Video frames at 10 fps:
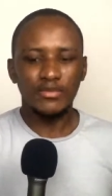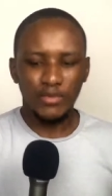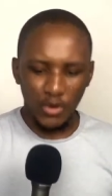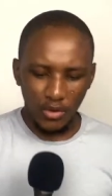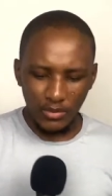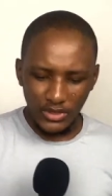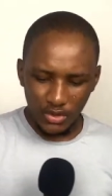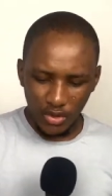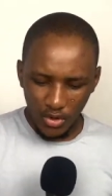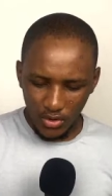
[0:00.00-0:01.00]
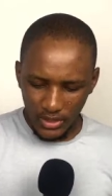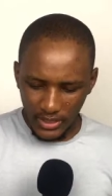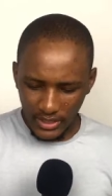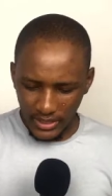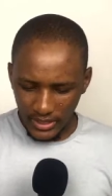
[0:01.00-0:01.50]
Blom is
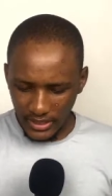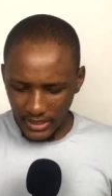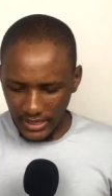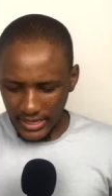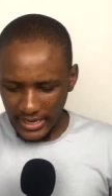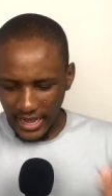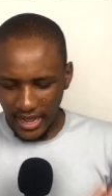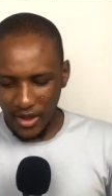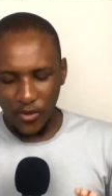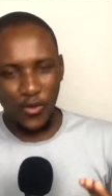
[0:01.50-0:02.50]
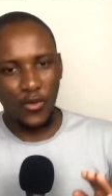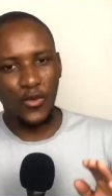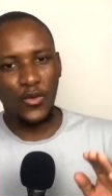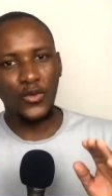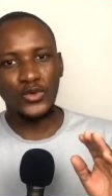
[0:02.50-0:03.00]
gone. Now,
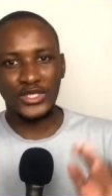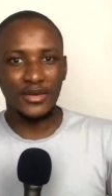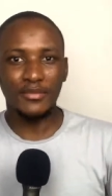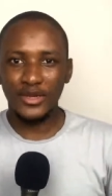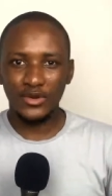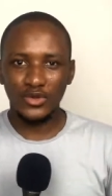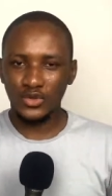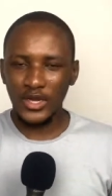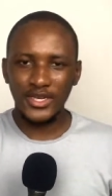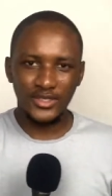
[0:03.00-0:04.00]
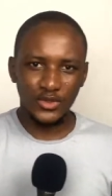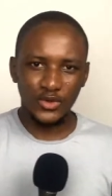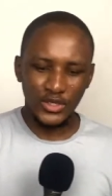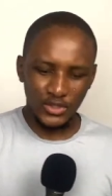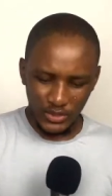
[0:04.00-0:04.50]
usamukelo zwane is
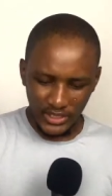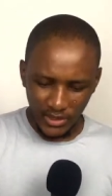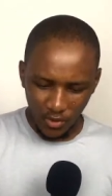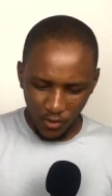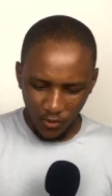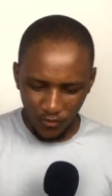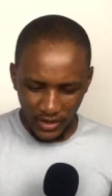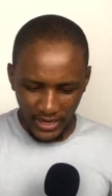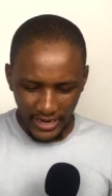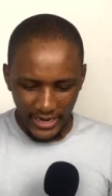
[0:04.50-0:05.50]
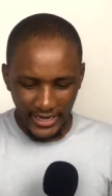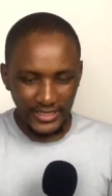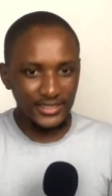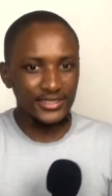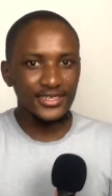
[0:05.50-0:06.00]
going to take over
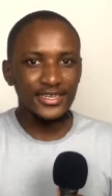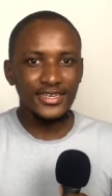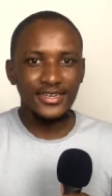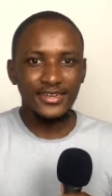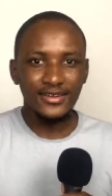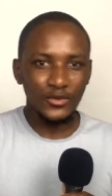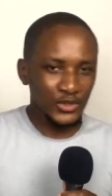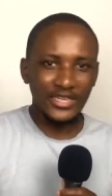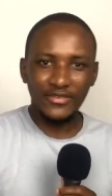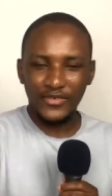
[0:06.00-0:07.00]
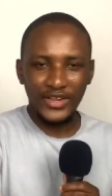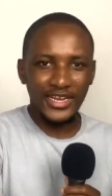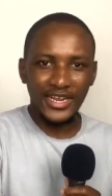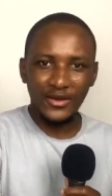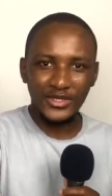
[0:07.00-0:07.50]
and
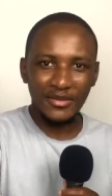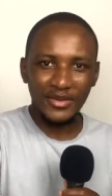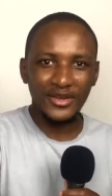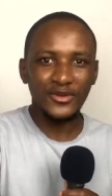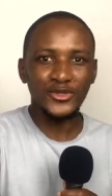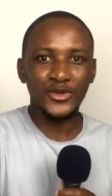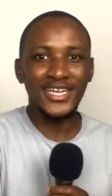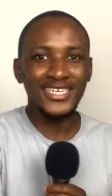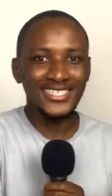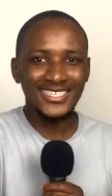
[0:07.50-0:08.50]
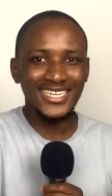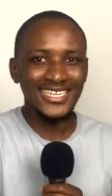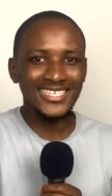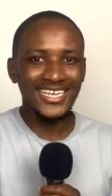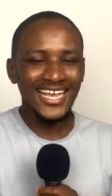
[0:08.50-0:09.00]
usefikile kusamukelo is
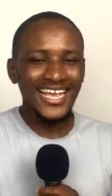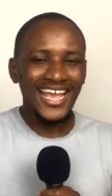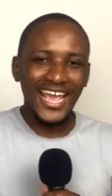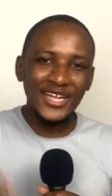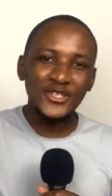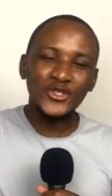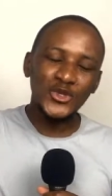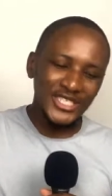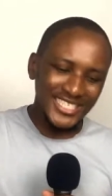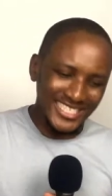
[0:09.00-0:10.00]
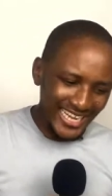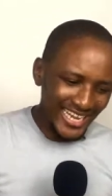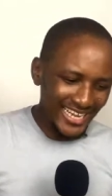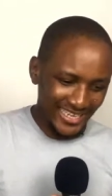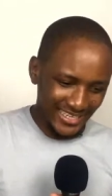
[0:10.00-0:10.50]
starting and
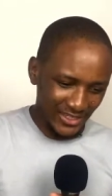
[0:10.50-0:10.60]
today